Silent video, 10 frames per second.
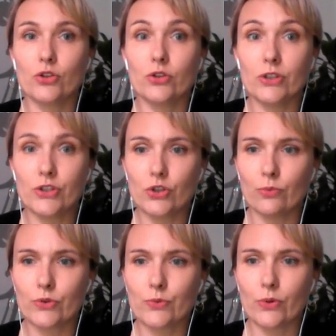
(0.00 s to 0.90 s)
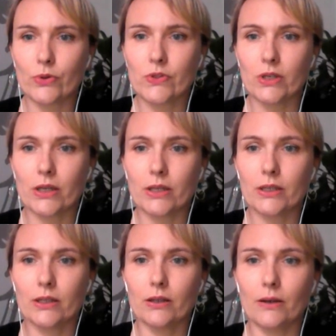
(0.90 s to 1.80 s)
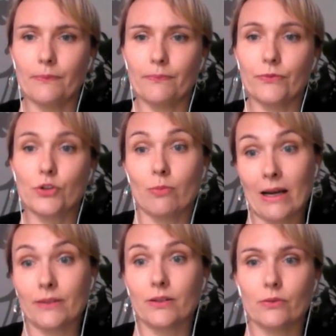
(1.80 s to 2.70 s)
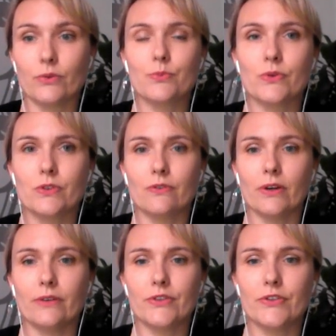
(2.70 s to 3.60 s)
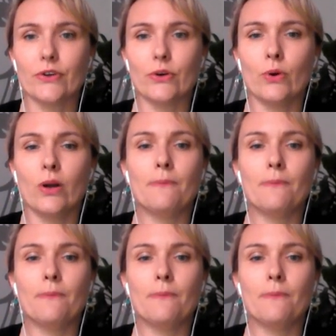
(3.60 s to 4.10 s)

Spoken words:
This job was posted, job ad was posted 5 days ago,